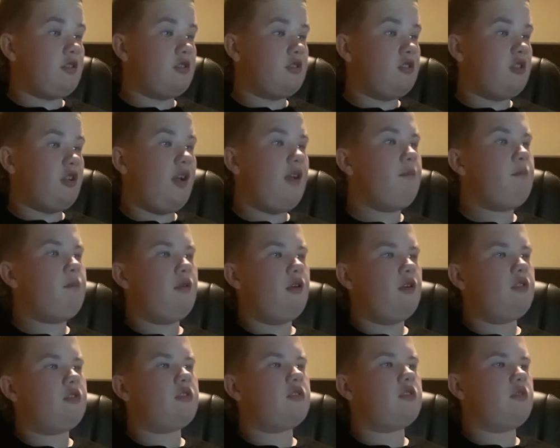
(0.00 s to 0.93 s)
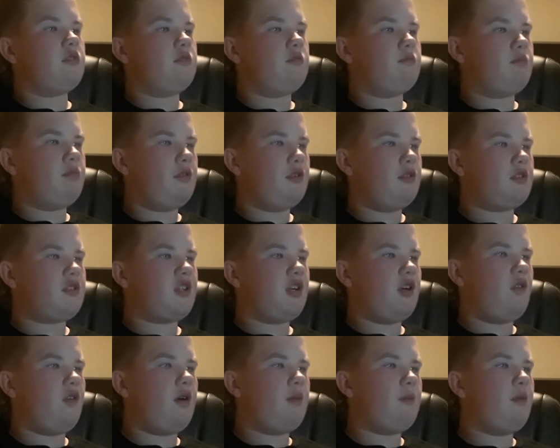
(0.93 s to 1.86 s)
Jay
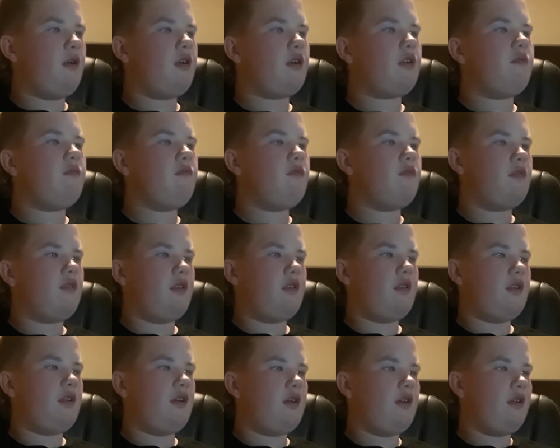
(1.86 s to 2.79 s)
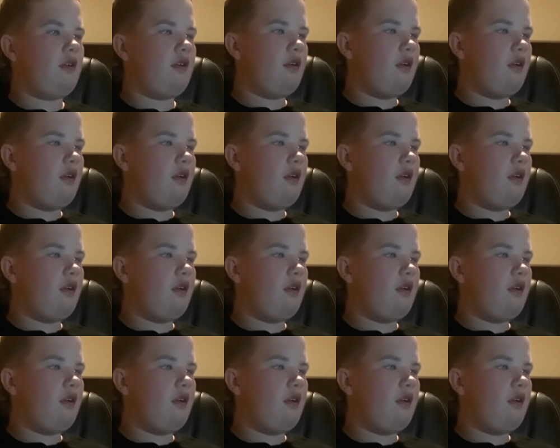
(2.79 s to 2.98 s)
Burchell, American Ferner,